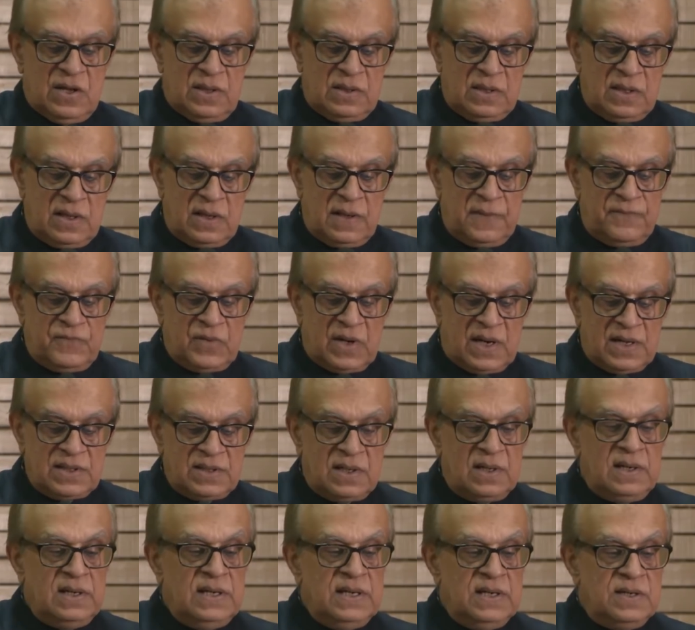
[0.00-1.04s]
The
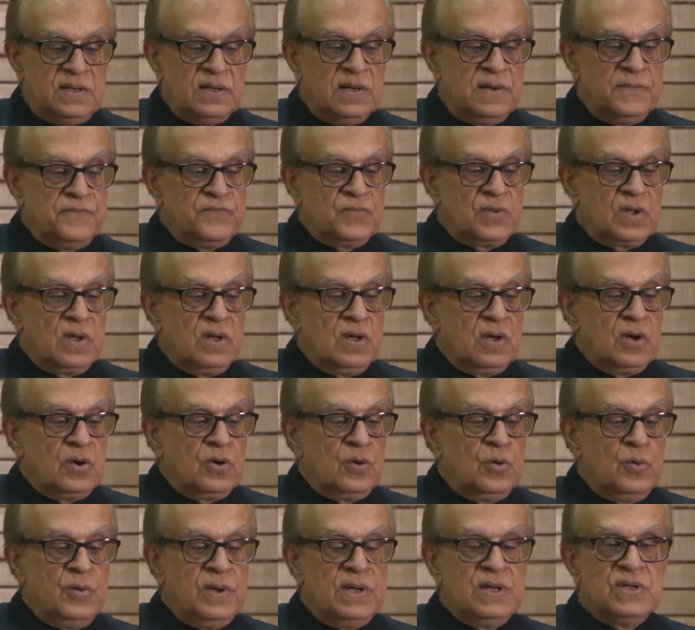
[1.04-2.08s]
other leader
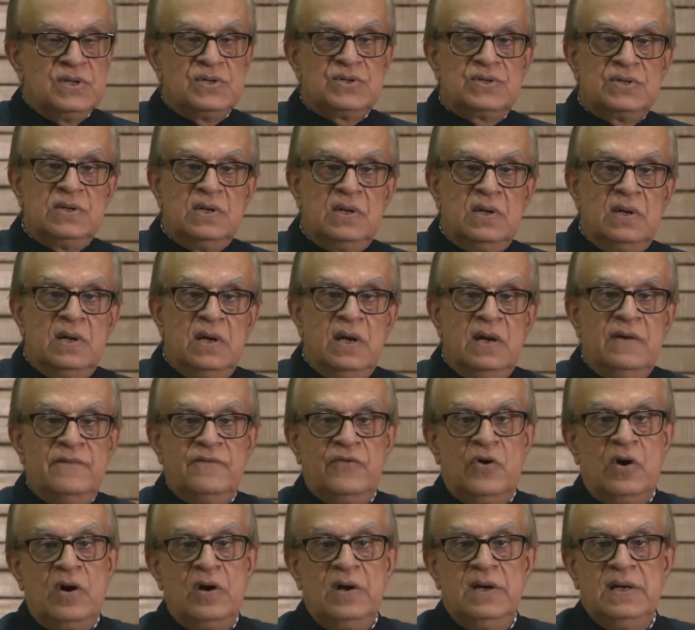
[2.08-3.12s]
who is
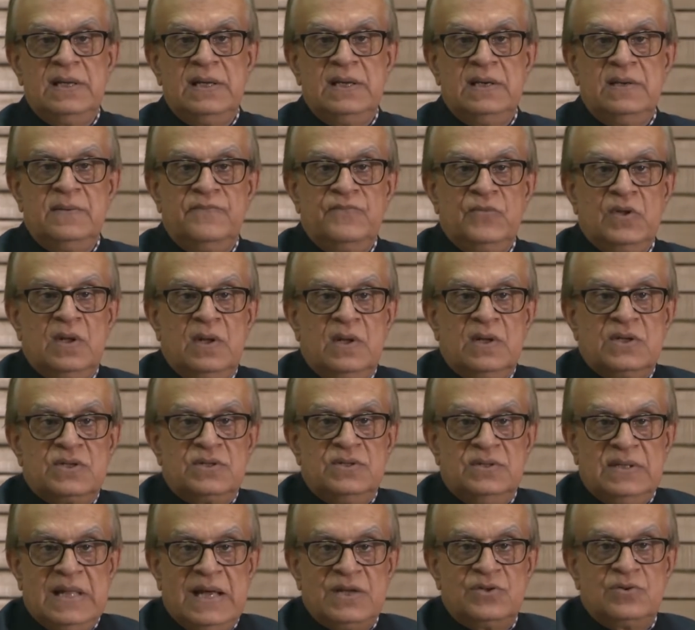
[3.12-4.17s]
involved in
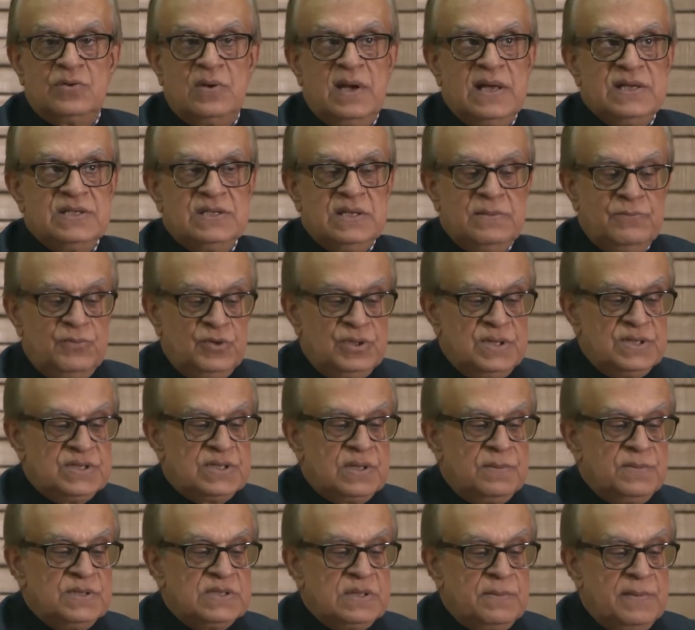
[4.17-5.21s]
naturalizing
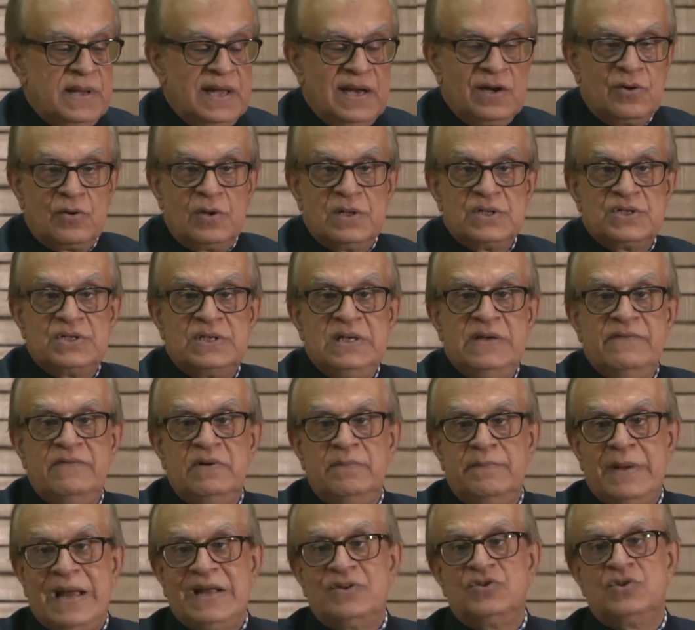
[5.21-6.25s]
Buddhism is a man called Stephen
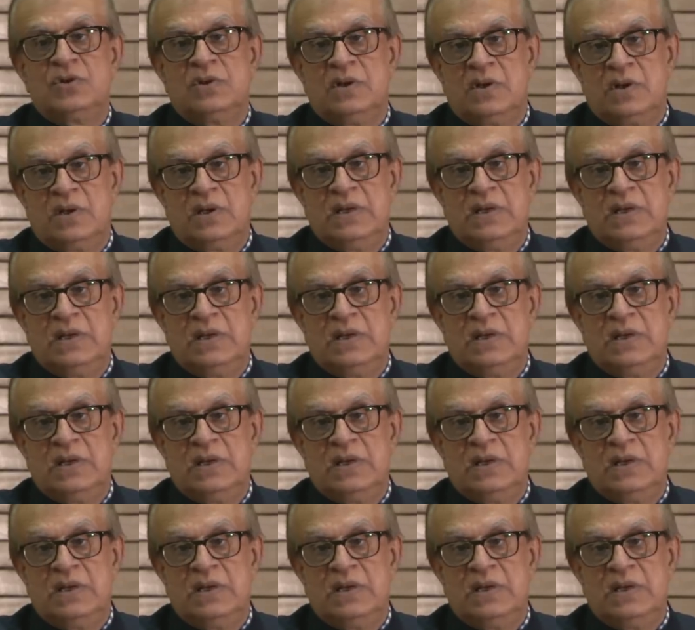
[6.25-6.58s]
Bachelor.